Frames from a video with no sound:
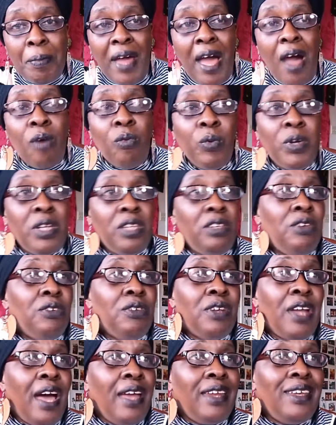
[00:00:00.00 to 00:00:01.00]
about when
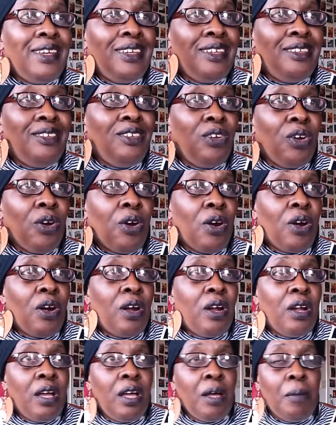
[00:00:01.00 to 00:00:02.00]
you're not in
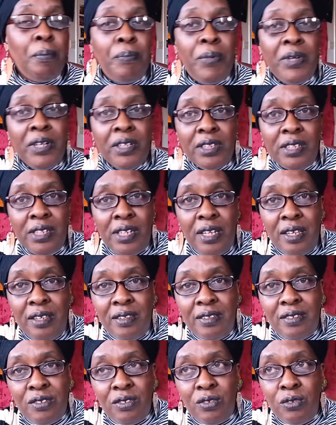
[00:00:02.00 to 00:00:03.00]
your ability
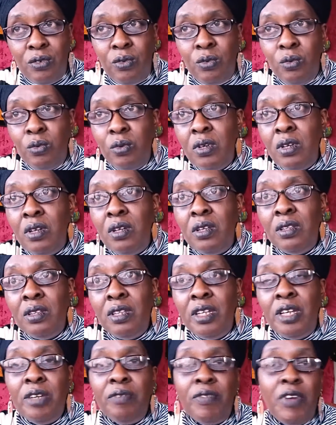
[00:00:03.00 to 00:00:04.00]
to
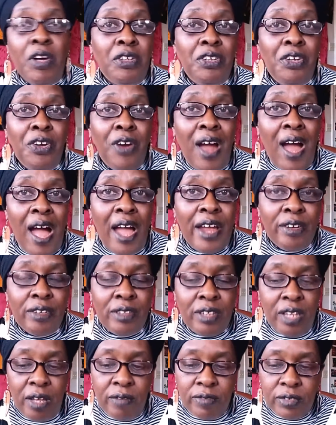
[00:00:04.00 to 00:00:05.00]
live on your
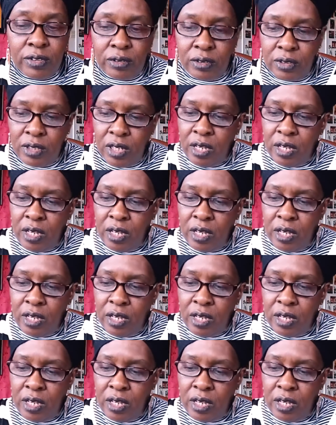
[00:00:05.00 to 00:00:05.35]
higher level.